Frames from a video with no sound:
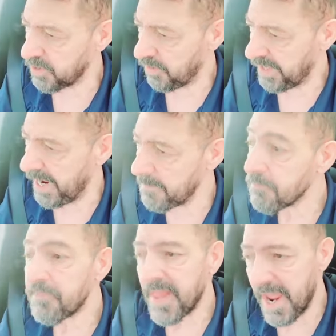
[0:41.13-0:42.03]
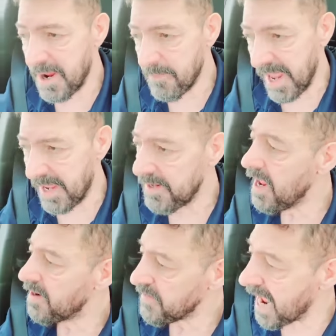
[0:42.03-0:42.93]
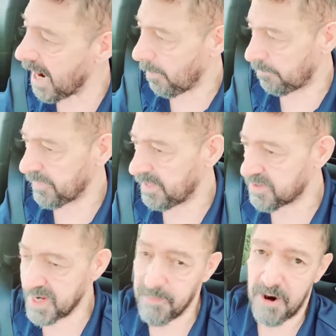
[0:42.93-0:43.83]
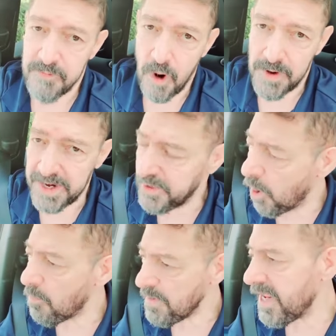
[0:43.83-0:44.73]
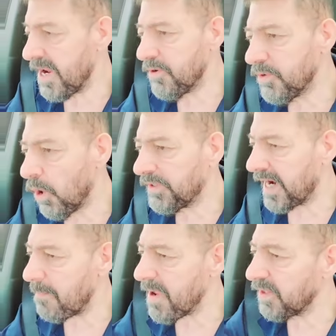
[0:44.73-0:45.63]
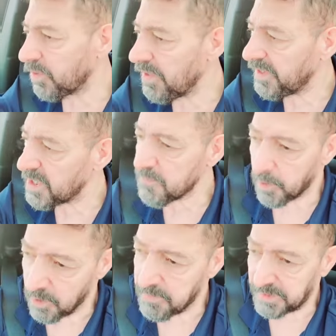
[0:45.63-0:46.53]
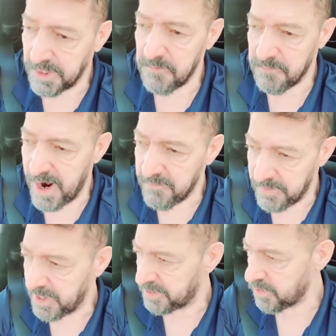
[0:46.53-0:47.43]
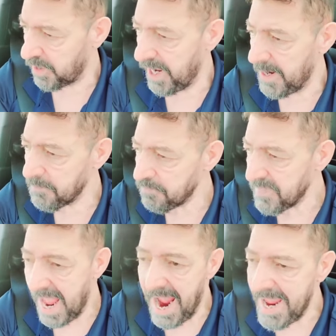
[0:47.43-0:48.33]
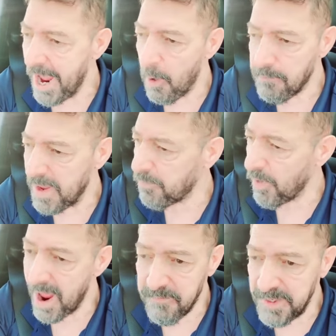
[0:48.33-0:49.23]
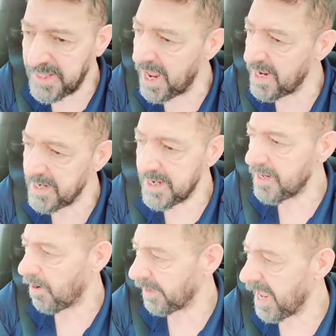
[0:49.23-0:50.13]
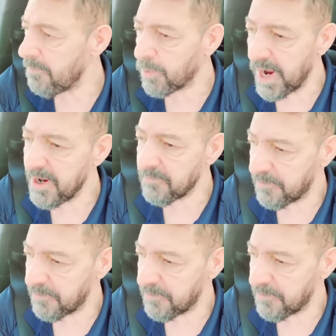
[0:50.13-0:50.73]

okay amen now some of you already know me and you know that I've been doing this for over 35 years, okay? I help people every day okay? Break